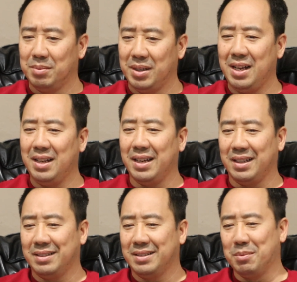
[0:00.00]
But I
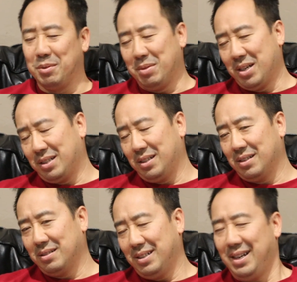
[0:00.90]
like coming back
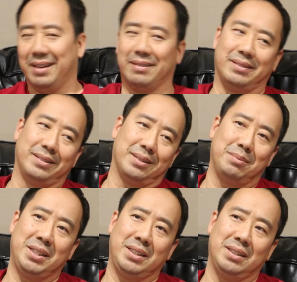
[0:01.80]
here. I don't
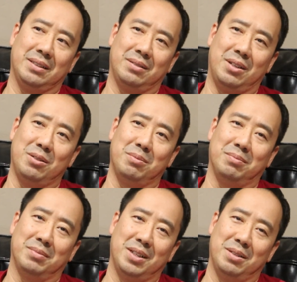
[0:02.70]
know. I mean, you know,
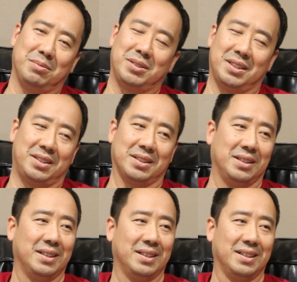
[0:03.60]
home's such
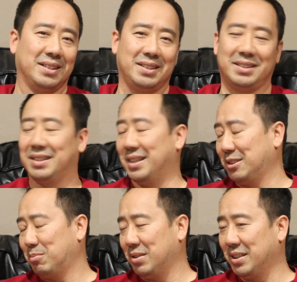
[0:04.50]
a
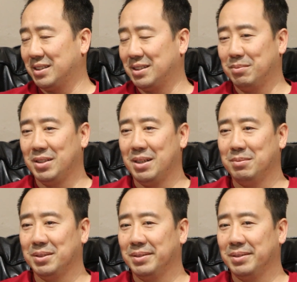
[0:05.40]
nice place sometimes.